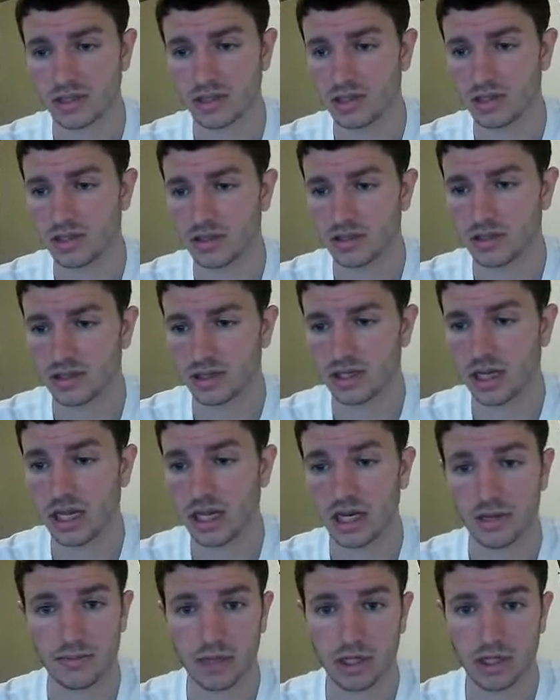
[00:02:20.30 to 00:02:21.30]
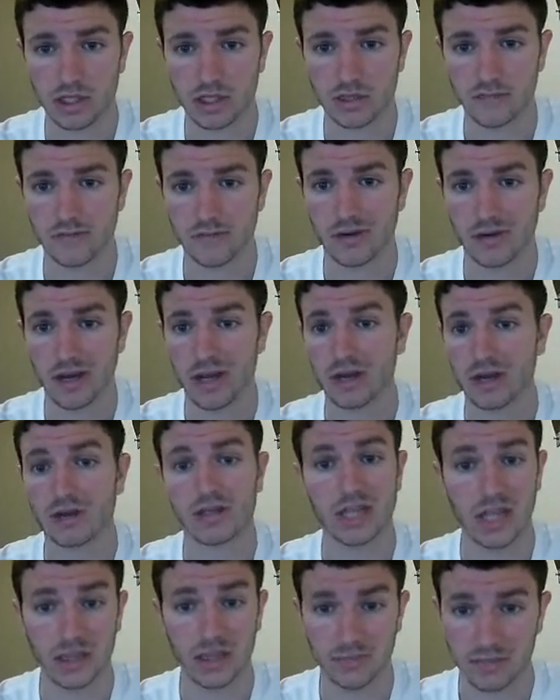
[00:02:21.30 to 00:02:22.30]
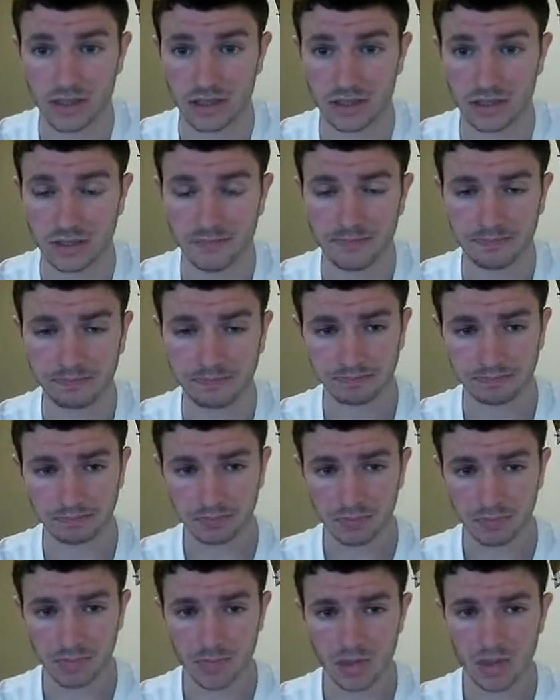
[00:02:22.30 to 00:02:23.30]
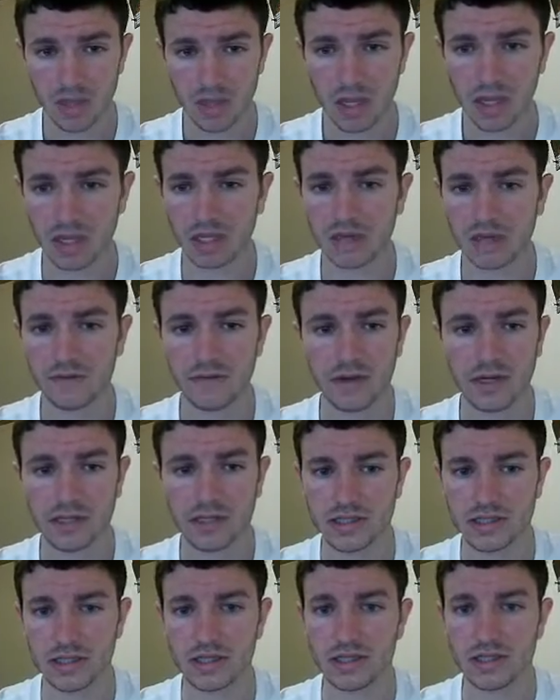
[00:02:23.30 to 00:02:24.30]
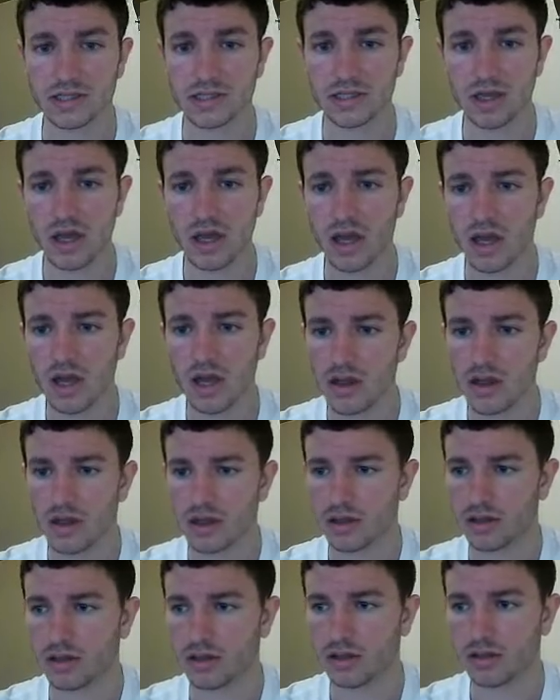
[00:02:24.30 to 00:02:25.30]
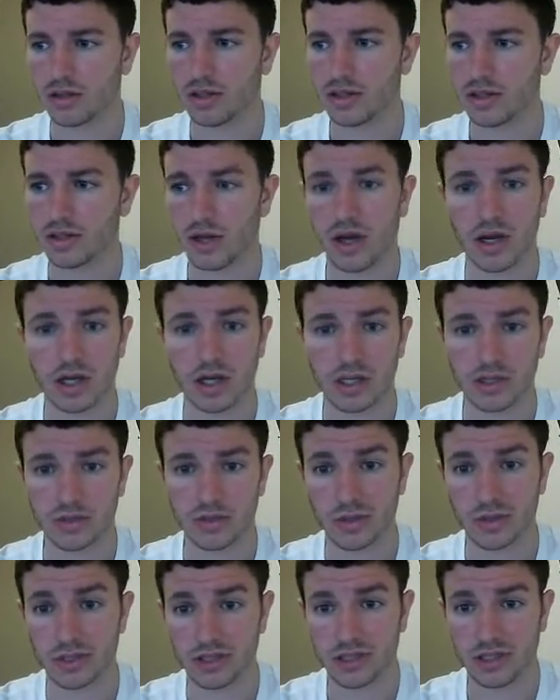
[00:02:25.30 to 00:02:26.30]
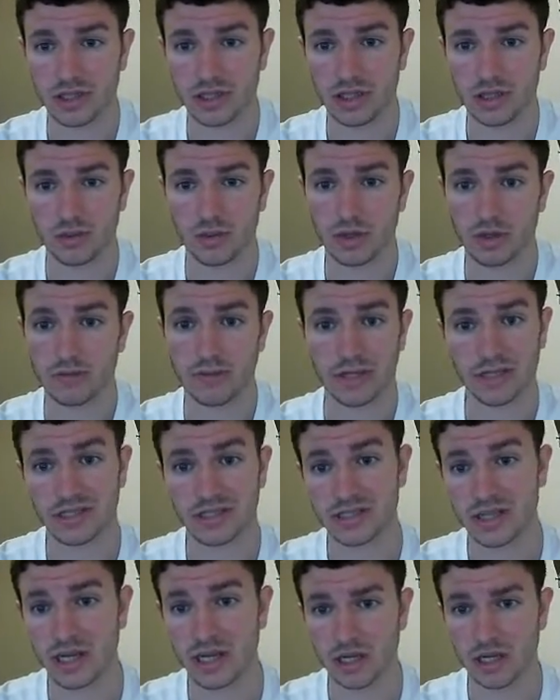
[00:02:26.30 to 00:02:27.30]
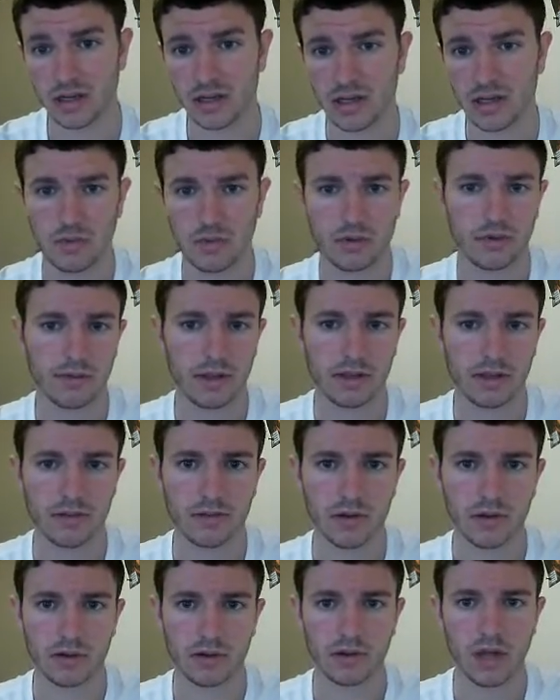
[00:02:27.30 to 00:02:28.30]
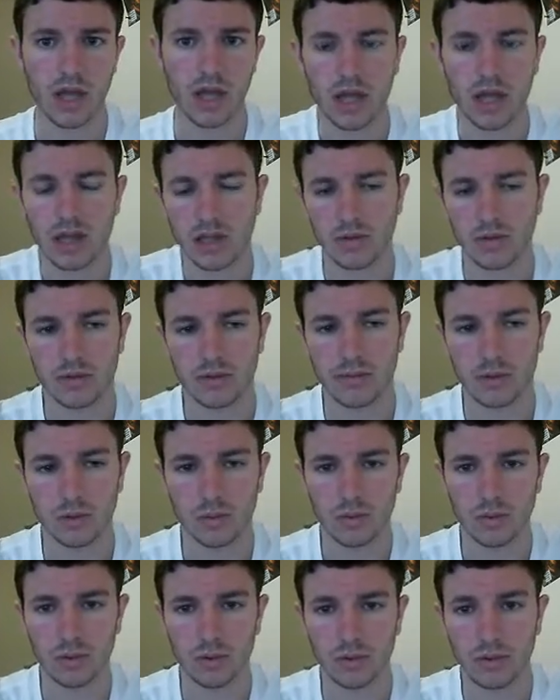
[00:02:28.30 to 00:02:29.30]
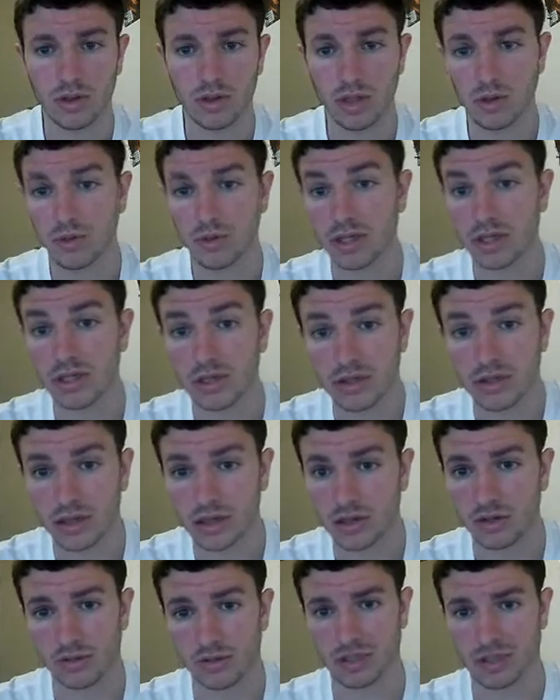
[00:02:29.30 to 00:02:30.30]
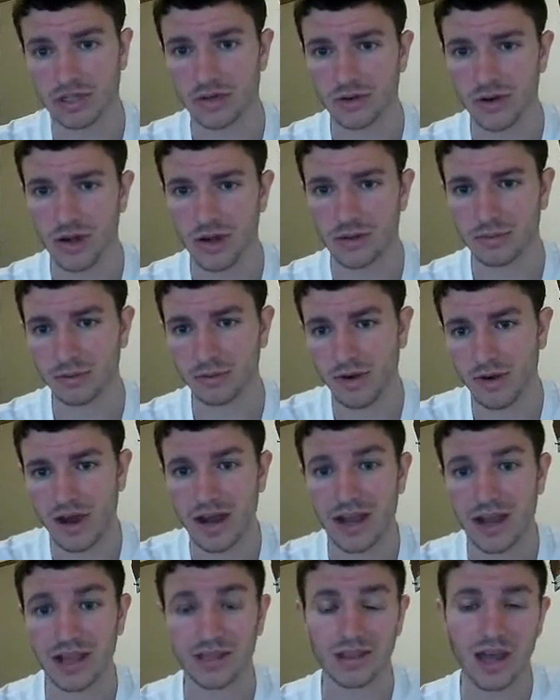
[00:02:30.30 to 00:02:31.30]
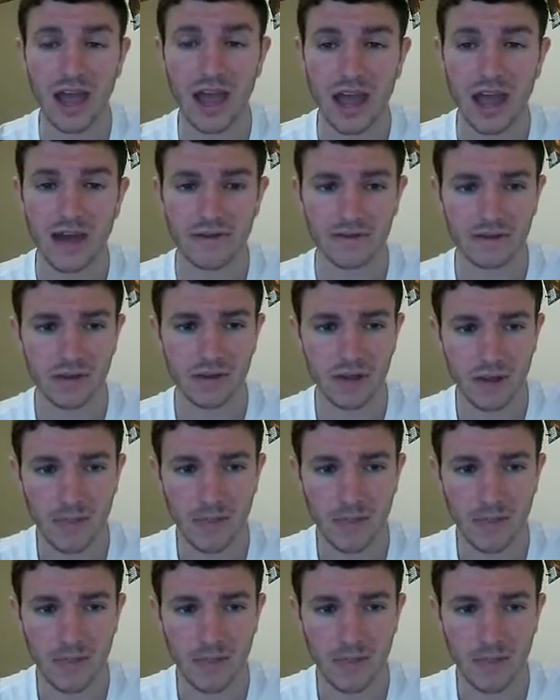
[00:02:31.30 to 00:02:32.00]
his animation for entertainment. He defines his audience want to be excited. They want to be thrilled. They want to be wooed. They want to tear up, cry, laugh,